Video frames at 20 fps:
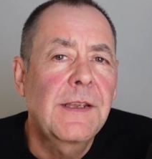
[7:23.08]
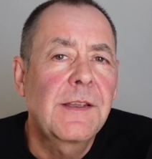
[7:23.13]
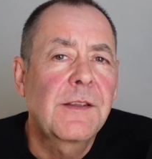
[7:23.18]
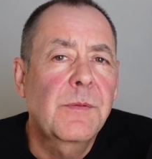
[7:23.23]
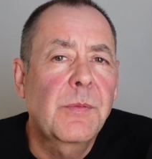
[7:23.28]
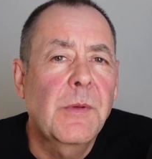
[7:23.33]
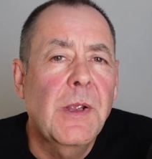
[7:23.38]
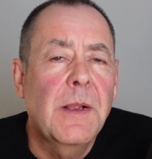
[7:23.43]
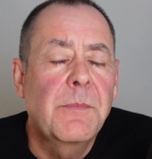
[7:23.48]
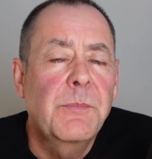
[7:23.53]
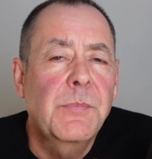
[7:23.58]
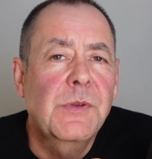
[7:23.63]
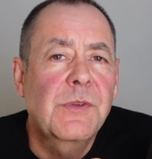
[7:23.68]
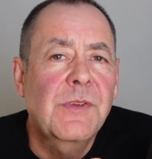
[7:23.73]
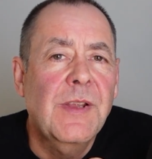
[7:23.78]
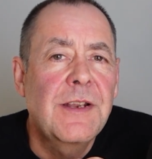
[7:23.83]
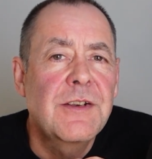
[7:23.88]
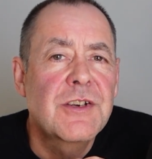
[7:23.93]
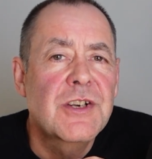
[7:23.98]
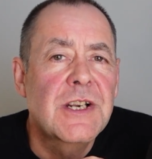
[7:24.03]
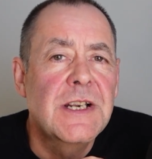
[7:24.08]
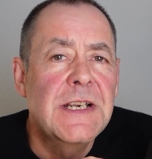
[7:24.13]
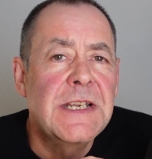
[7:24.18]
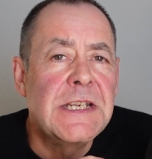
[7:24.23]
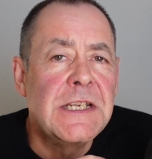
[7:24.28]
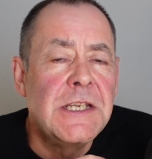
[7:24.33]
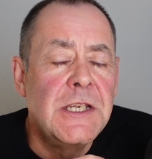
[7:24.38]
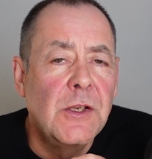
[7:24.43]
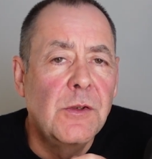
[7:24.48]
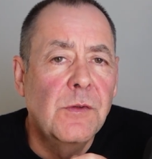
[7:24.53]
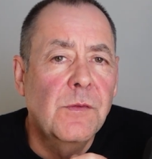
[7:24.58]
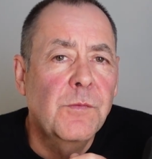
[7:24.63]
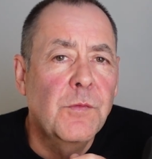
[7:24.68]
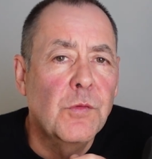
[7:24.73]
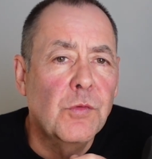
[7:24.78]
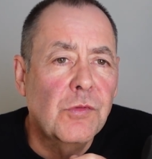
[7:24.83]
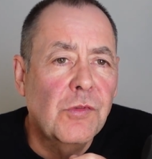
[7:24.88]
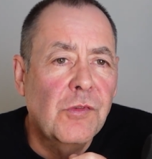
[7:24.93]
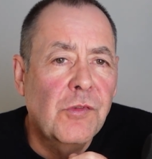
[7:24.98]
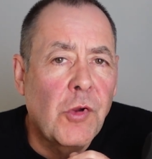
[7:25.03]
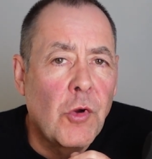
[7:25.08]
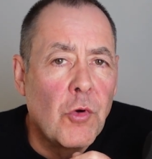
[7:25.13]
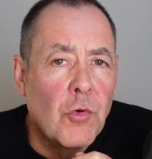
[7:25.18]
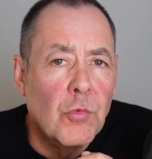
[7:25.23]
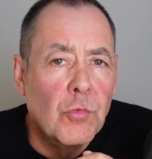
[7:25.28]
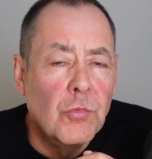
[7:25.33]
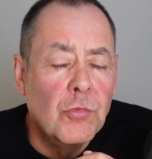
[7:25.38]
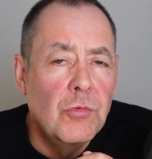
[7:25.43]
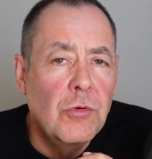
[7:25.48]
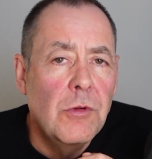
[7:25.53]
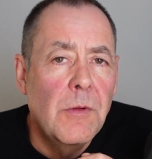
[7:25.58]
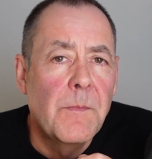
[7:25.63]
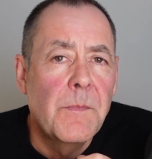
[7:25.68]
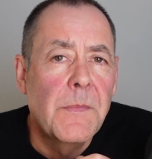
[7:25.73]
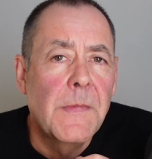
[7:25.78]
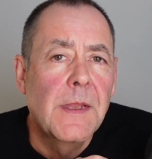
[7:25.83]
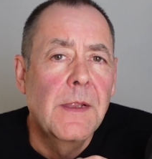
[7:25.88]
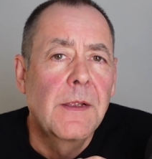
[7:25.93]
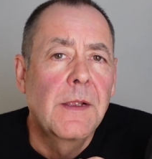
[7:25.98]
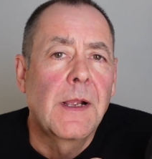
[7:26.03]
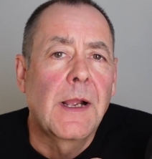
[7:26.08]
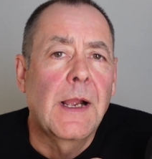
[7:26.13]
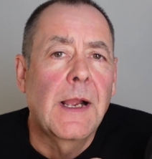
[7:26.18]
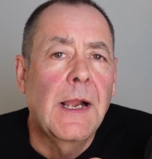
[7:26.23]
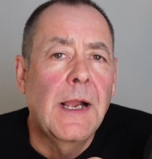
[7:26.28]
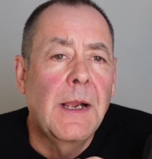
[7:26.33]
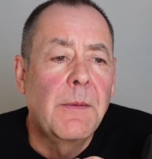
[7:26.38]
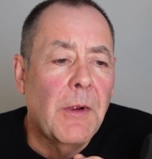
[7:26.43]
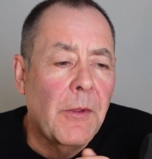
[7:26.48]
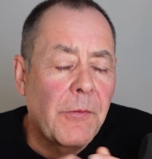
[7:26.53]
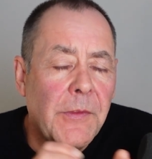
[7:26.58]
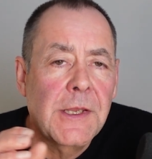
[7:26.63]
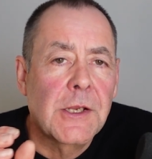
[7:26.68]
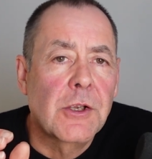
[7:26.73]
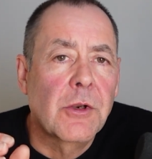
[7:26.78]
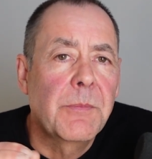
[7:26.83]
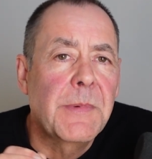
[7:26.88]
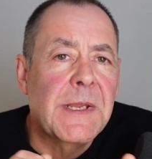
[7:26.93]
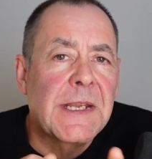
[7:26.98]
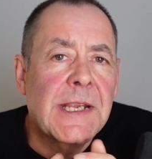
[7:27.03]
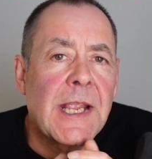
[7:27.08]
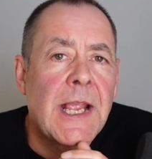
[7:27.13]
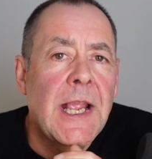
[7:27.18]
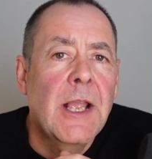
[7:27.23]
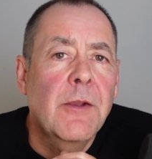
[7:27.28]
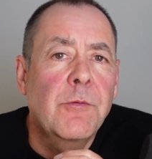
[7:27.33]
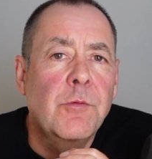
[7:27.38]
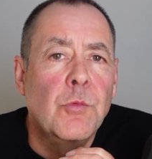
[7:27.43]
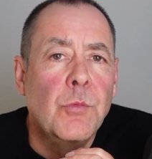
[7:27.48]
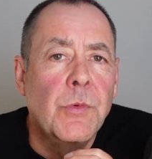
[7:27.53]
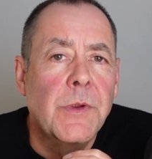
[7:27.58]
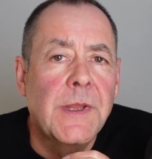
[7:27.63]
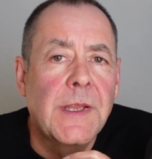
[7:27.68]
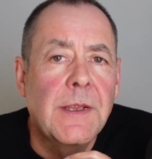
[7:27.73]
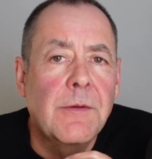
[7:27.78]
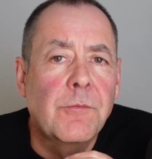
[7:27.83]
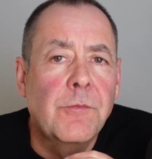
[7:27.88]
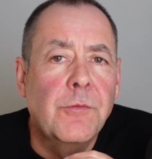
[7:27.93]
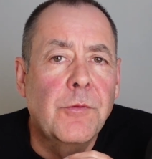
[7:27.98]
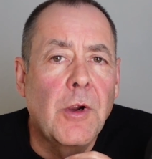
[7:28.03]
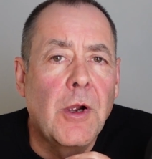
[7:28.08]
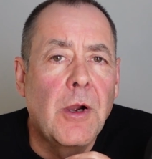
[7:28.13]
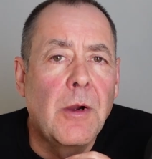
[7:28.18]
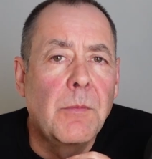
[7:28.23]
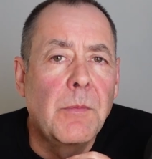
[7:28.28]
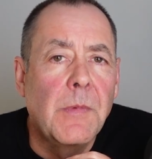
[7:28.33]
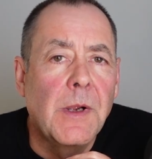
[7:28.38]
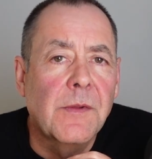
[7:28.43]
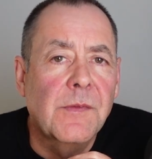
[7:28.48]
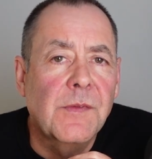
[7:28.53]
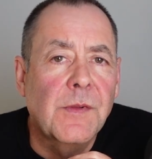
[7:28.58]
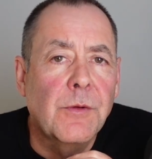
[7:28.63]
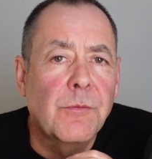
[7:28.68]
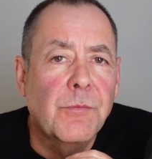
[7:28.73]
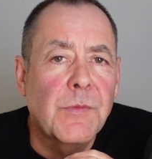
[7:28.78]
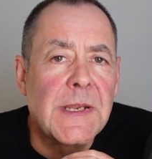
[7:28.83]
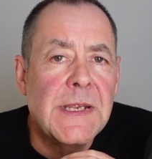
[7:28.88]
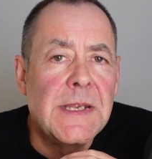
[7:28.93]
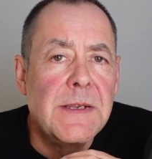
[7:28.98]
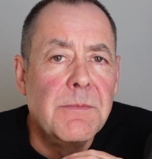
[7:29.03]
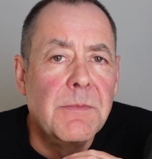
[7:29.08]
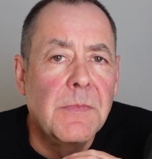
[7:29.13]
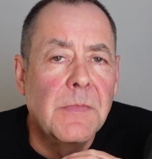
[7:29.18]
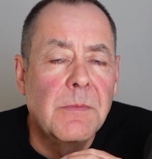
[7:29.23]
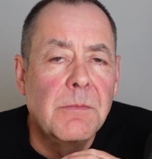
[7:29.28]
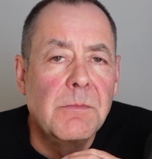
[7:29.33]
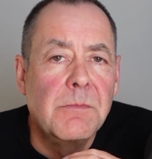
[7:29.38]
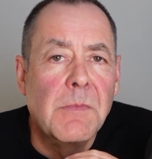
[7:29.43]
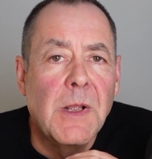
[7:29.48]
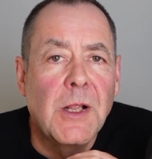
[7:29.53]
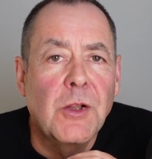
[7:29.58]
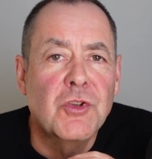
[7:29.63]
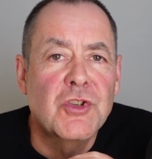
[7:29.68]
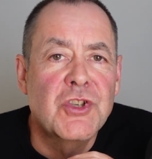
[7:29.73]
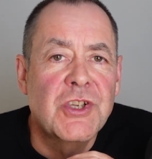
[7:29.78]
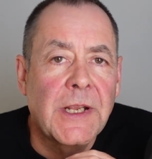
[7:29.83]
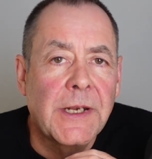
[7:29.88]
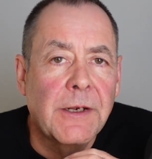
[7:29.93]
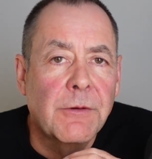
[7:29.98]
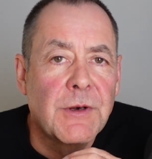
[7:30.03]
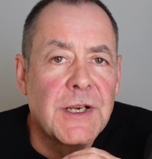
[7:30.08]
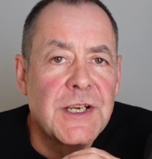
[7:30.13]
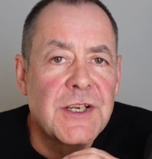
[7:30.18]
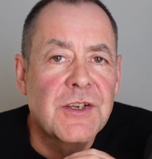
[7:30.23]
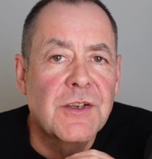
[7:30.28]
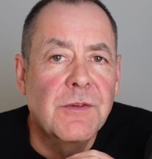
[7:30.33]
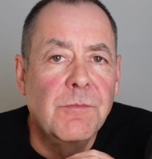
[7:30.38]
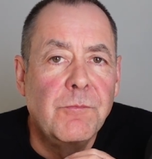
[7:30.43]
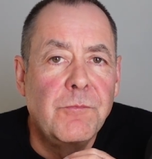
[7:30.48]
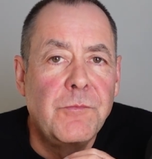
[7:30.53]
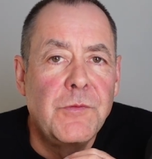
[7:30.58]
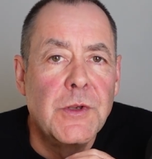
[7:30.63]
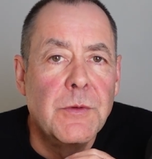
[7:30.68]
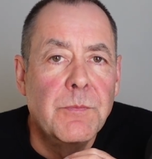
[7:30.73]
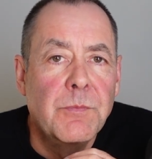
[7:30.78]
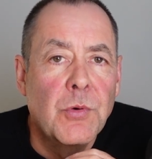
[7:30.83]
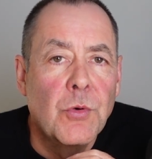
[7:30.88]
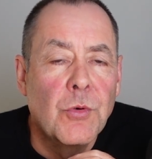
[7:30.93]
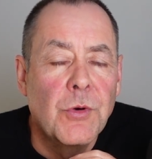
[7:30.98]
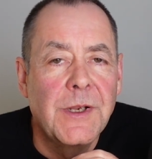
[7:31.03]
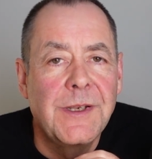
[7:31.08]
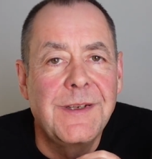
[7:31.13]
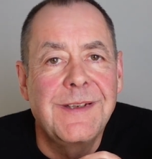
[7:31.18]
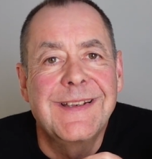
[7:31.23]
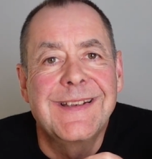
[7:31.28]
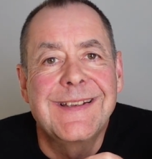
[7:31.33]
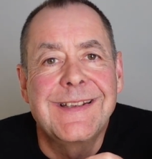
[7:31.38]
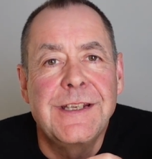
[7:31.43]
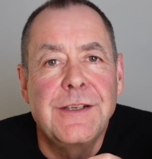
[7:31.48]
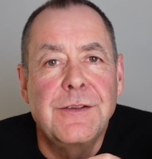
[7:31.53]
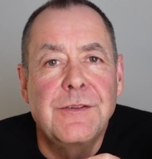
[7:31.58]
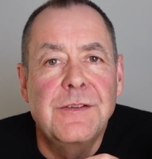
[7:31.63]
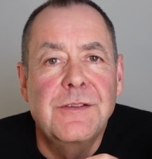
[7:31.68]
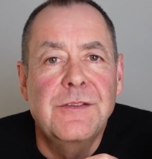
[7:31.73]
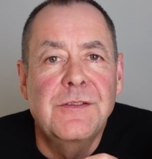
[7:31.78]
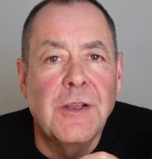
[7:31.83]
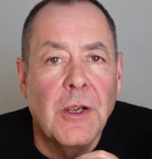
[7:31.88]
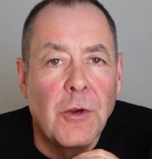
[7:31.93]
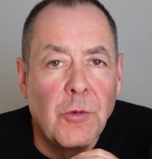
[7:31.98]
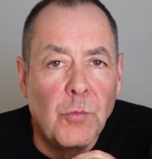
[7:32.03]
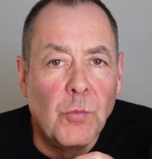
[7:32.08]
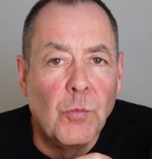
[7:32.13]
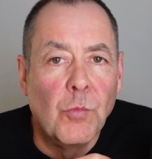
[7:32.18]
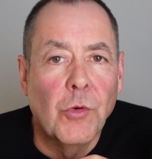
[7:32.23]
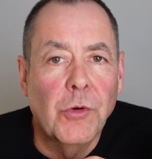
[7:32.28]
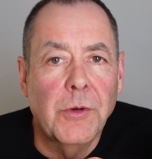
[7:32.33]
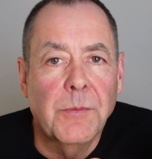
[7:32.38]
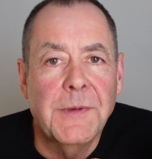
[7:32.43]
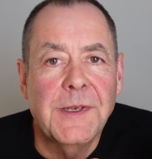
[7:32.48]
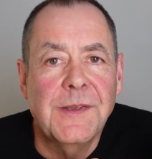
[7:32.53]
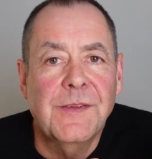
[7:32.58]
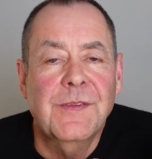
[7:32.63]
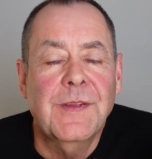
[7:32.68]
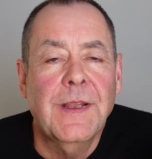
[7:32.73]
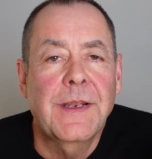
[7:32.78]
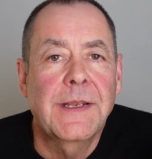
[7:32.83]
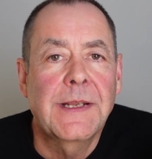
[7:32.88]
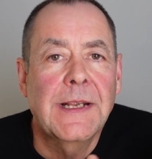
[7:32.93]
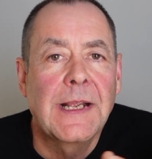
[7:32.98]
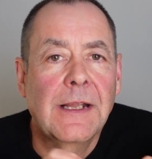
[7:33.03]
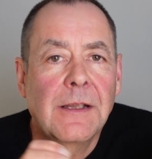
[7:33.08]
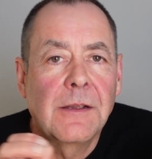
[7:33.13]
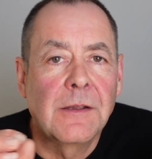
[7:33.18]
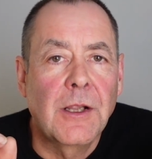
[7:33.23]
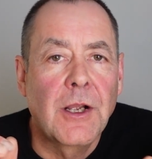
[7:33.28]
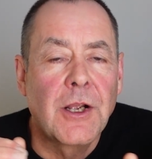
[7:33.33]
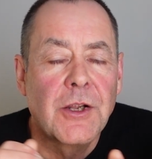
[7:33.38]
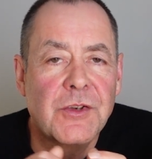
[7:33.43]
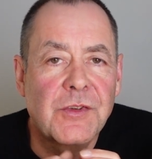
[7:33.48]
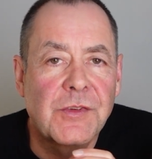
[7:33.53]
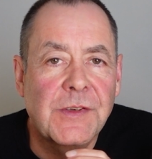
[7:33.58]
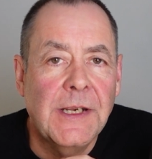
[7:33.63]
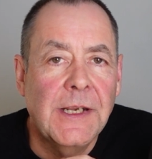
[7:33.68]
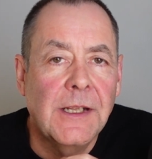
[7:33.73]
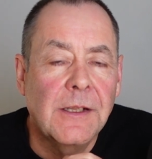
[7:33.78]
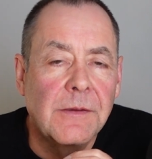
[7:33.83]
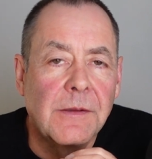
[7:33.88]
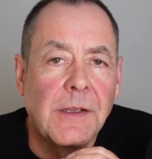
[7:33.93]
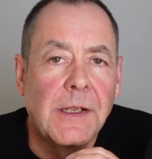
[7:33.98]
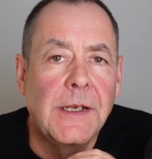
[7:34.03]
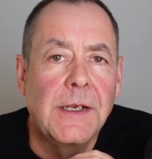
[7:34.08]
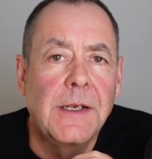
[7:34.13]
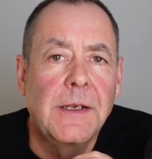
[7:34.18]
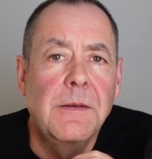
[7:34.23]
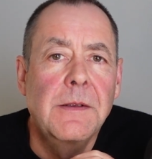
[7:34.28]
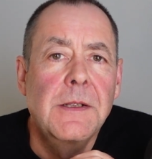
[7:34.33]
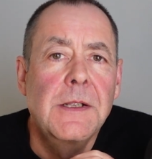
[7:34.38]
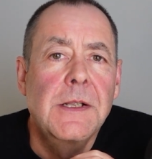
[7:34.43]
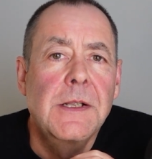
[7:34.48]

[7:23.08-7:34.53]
it's a potentially useful tool. I think you've got to be careful with it from a sort of email generation viewpoint. You don't want to be sending out large scale